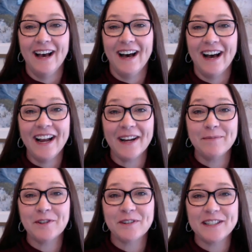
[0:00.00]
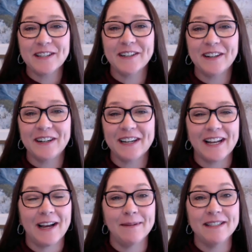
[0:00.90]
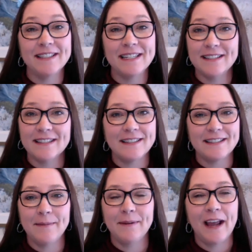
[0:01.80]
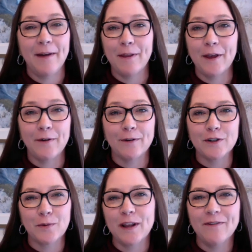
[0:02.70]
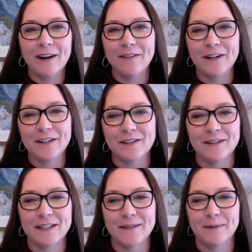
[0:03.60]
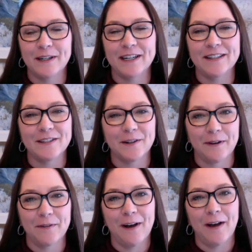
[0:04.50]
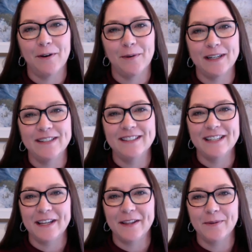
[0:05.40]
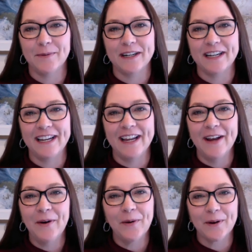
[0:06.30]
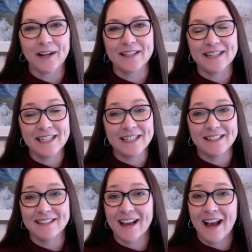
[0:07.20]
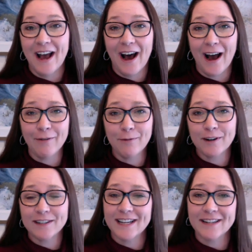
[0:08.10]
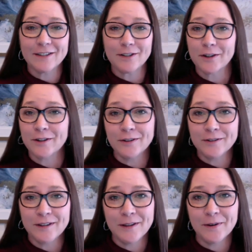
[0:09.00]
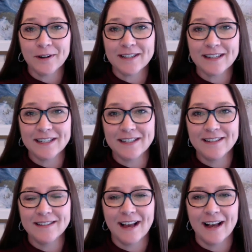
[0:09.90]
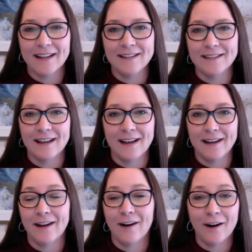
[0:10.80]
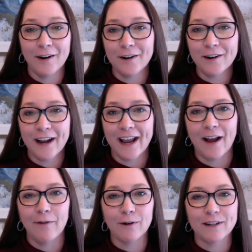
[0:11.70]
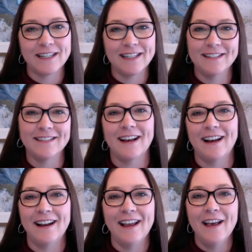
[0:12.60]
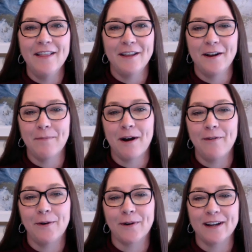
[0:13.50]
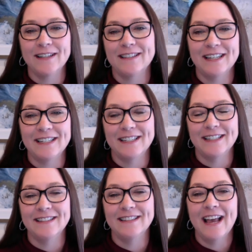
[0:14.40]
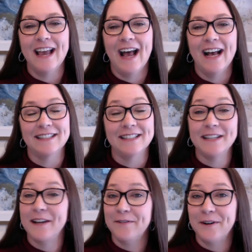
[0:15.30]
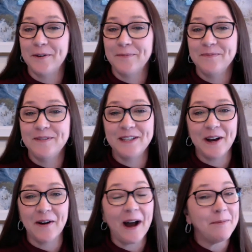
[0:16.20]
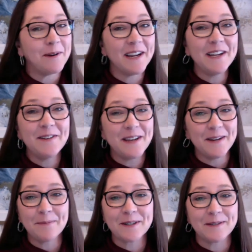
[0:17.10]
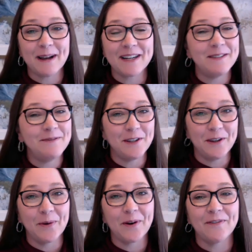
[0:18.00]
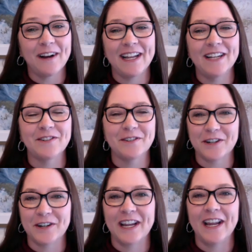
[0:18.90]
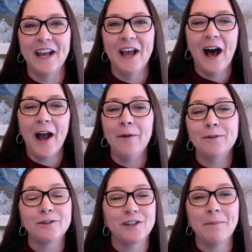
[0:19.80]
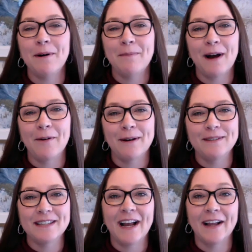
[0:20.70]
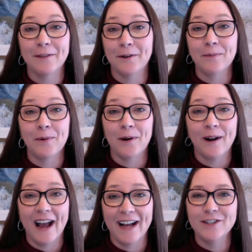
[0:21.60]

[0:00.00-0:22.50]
Hi, I'm Teresa Clark, and I'm a seasoned CPA with over 25 years of experience serving 501c3 organizations. I've worked external to the organizations as an auditor, and I've worked inside the nonprofit organizations as a CFO. So I bring a unique perspective to your financial journey. I hope you'll jump on my website and learn more at